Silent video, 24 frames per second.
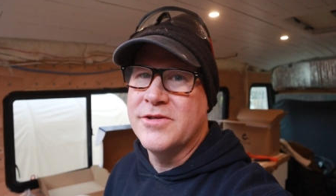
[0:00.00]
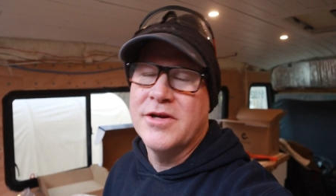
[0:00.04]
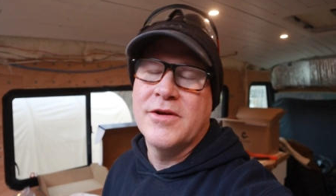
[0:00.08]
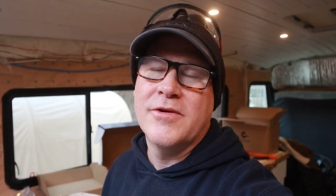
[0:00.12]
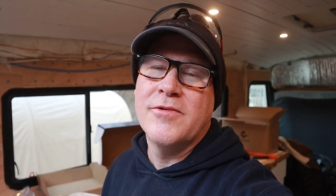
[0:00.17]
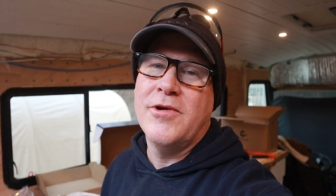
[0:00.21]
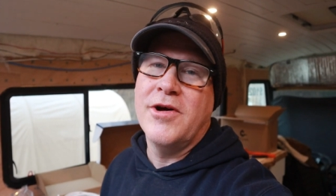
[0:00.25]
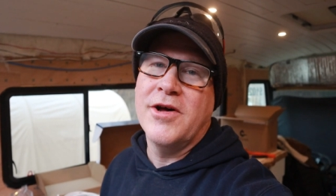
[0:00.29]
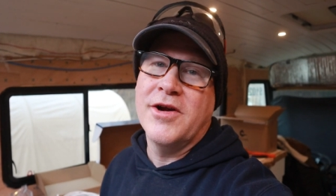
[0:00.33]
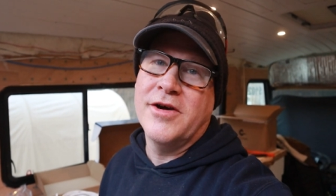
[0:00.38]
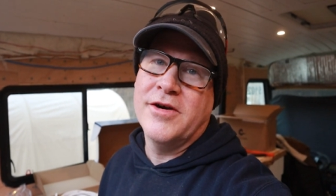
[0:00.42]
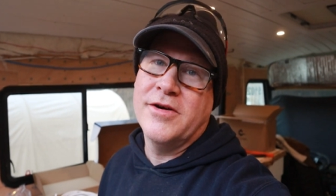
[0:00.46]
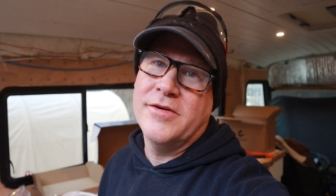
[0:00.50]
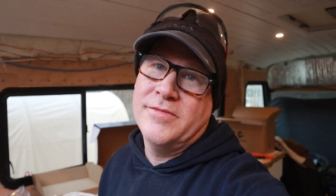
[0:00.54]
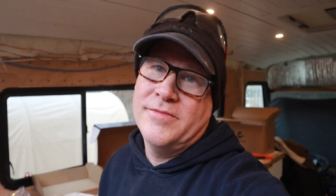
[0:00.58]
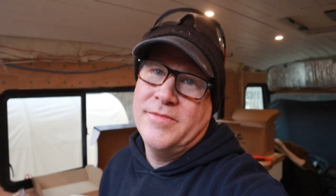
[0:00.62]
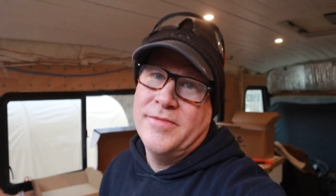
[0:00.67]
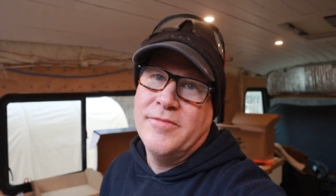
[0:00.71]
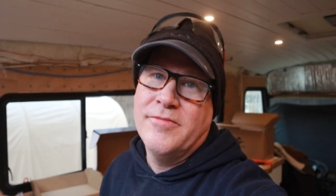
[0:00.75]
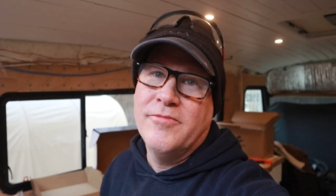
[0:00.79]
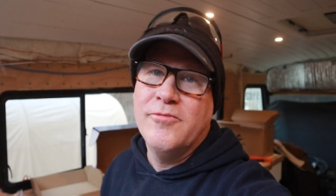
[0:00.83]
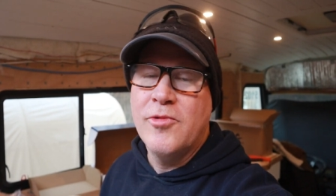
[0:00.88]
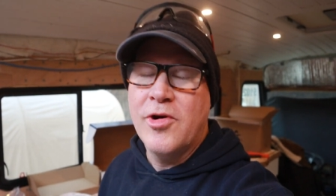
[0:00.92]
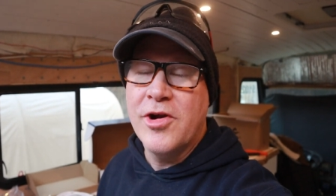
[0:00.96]
drink water,
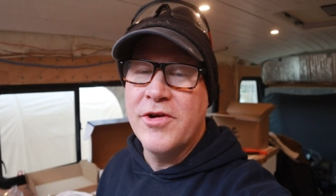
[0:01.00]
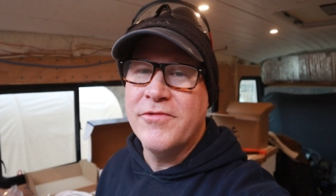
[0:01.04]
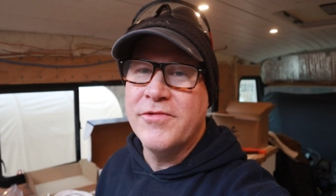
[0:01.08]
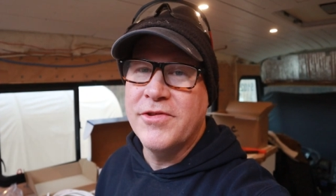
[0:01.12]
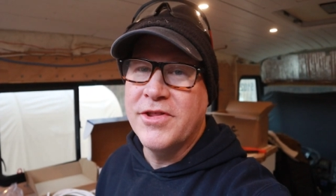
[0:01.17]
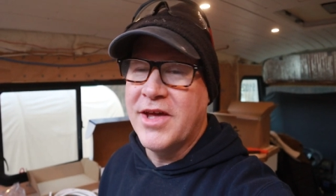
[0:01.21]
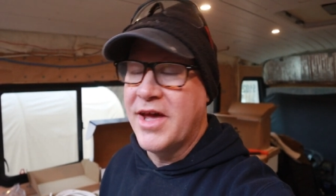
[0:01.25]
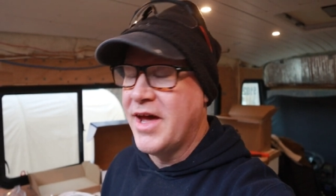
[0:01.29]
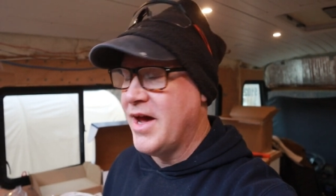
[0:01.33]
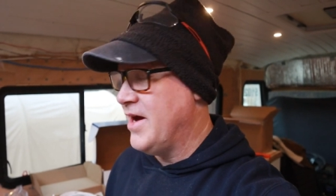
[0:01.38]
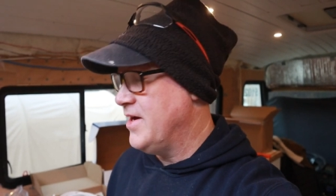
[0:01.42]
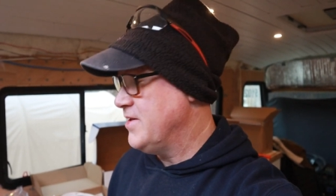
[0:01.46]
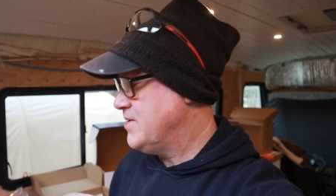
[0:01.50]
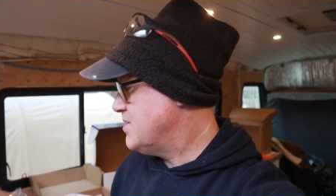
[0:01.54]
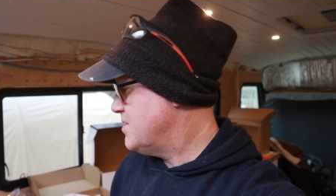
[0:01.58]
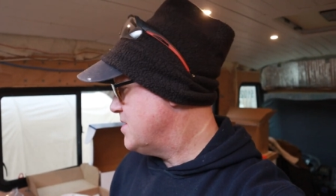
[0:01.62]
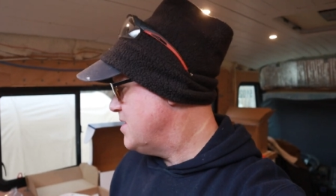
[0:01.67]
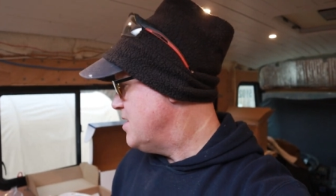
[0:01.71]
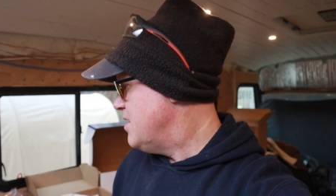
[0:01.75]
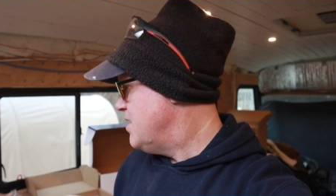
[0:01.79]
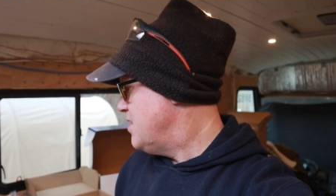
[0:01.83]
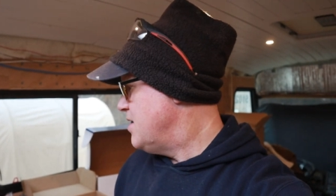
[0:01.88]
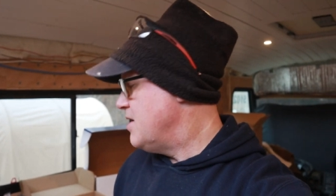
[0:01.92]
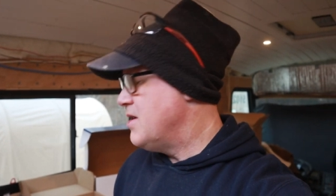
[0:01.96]
water for the
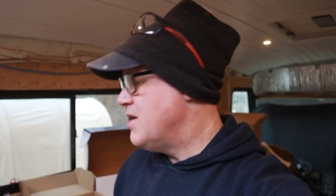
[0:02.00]
cats.